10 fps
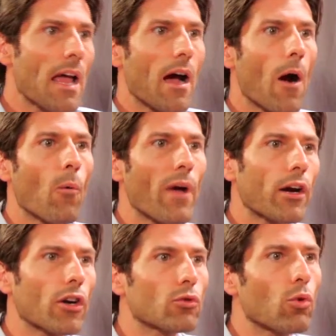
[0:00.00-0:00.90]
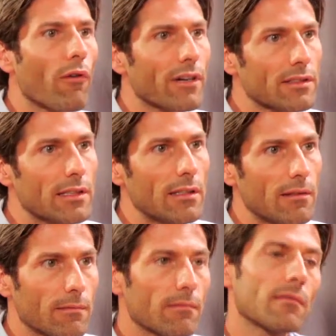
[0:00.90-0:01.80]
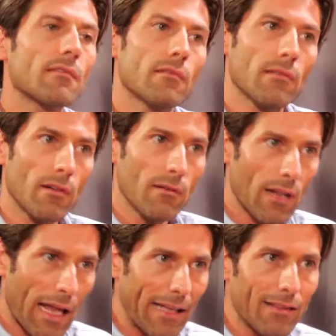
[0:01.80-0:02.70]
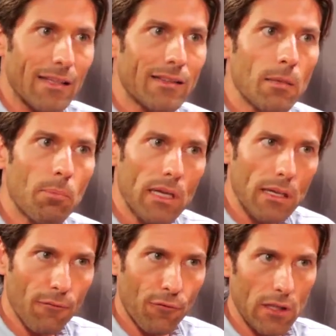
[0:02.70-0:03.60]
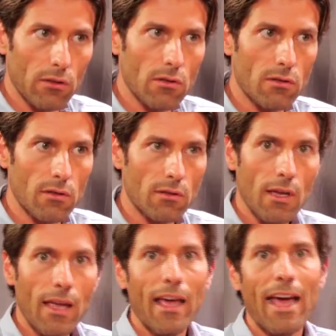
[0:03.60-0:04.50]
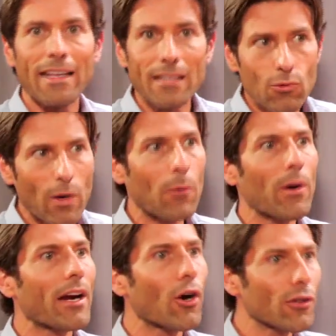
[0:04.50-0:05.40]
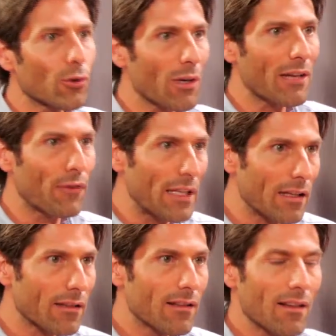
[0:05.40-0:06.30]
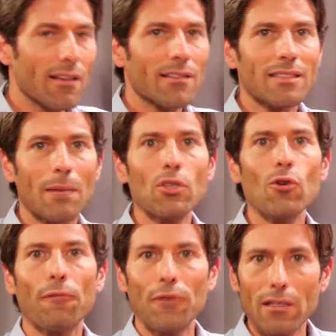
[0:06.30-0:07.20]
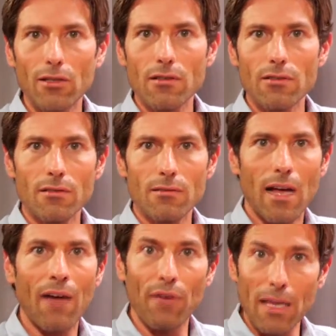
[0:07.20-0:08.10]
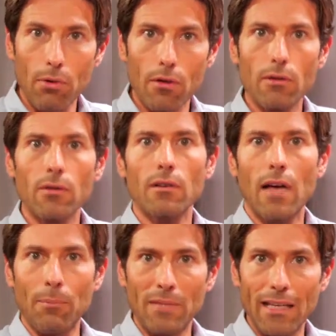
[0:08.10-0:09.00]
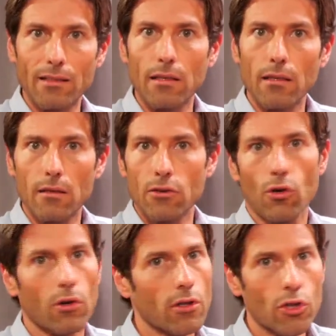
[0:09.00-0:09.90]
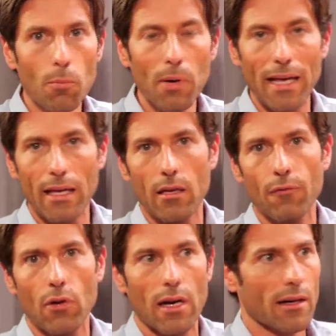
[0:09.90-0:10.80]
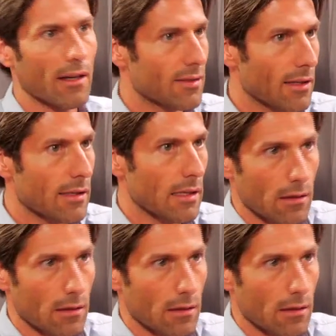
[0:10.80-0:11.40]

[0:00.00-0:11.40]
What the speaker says: we're going to oversee like the typical features, and as well we are going to reveal some new features available, updating your YOUPLAY if you are an existing